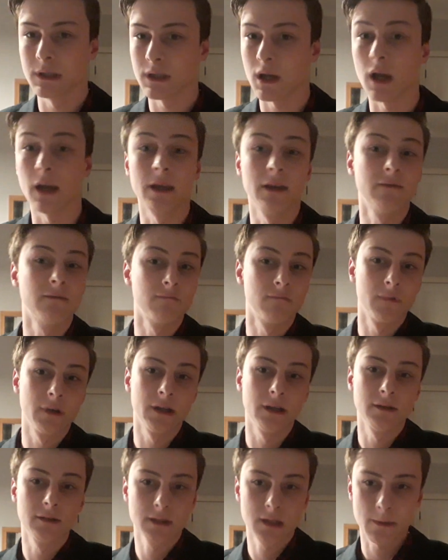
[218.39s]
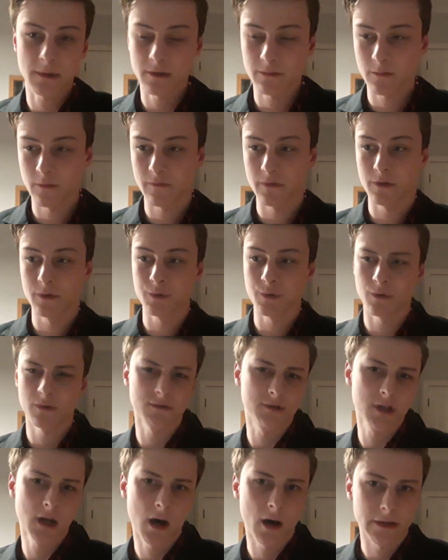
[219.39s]
I even read some of the reviews on
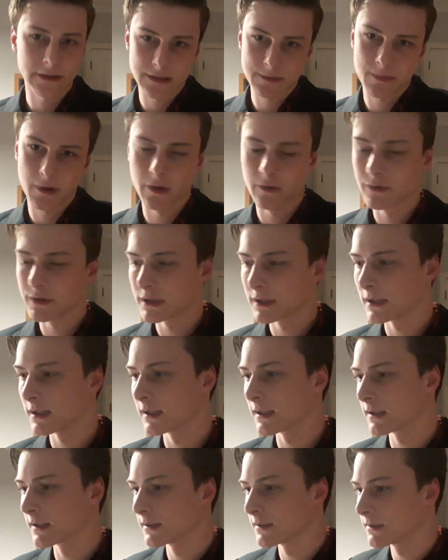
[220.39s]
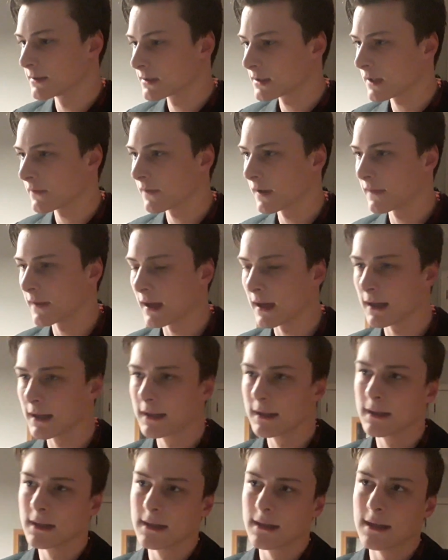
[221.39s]
TARDIS posting and stuff like that,
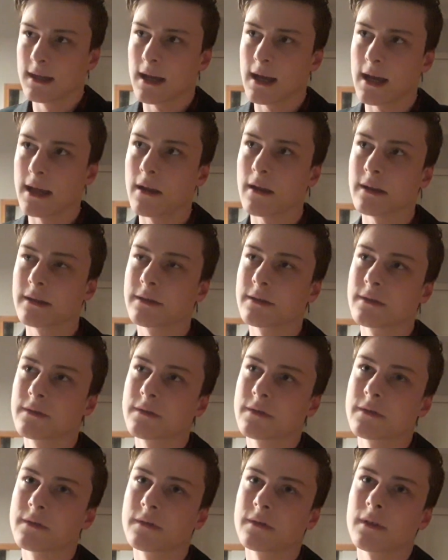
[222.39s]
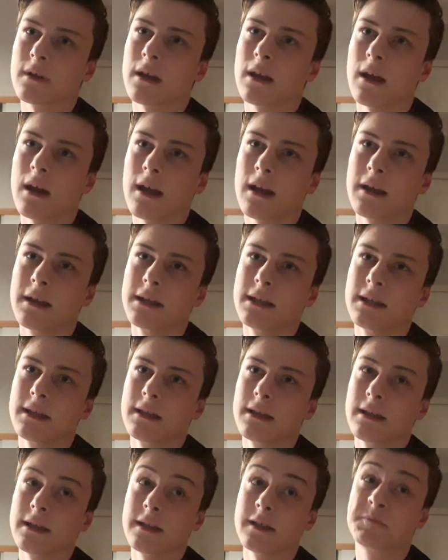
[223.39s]
and I just,
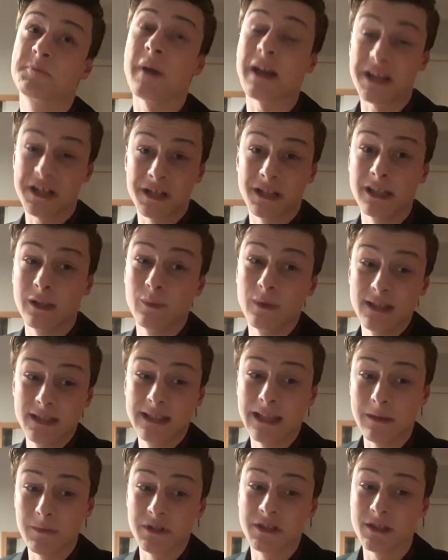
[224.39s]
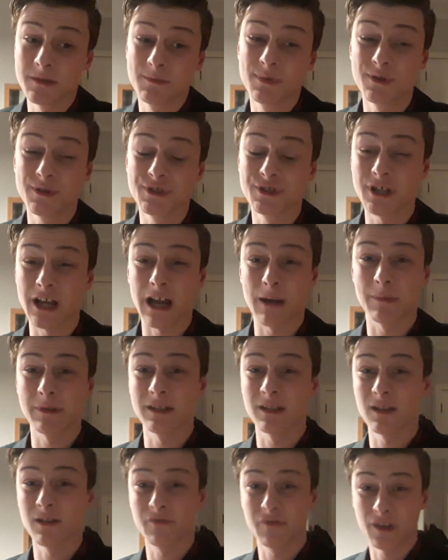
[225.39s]
especially with Demons of the Punjab
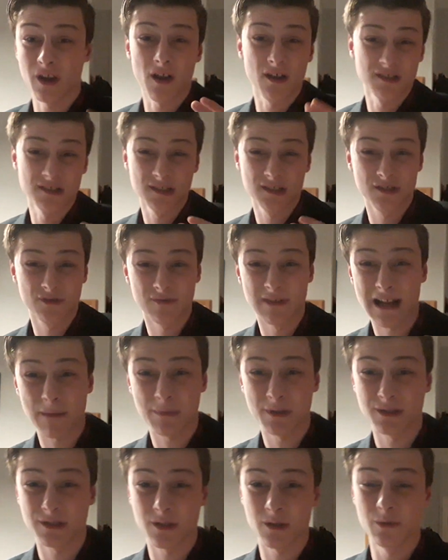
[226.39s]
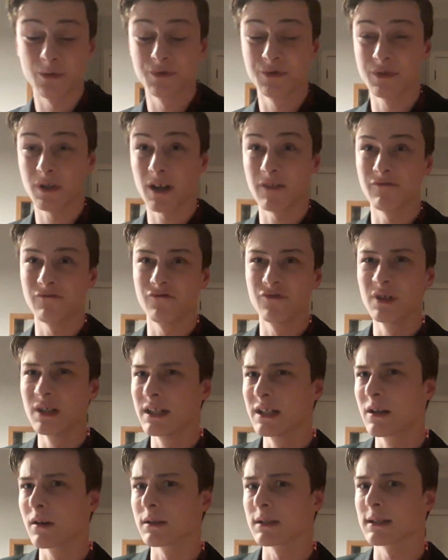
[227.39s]
and the last 3 episodes, I've
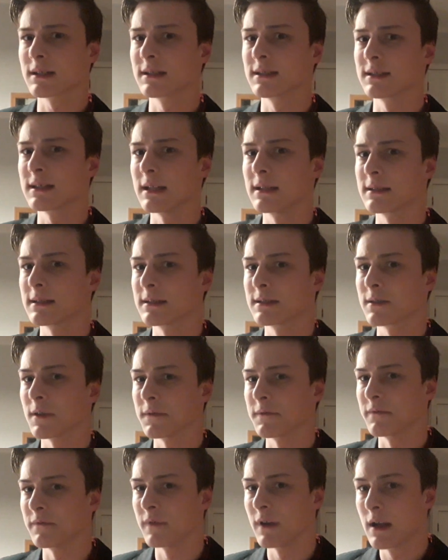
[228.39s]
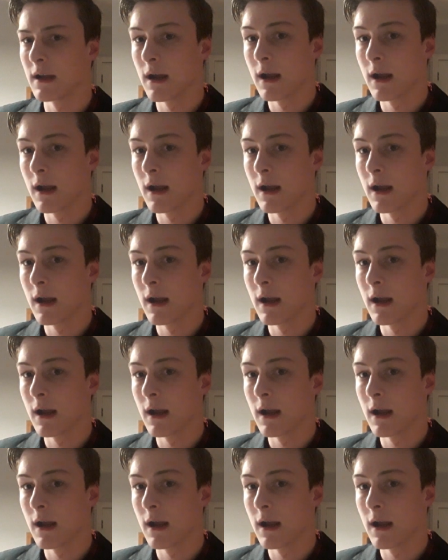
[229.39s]
really got the consensus of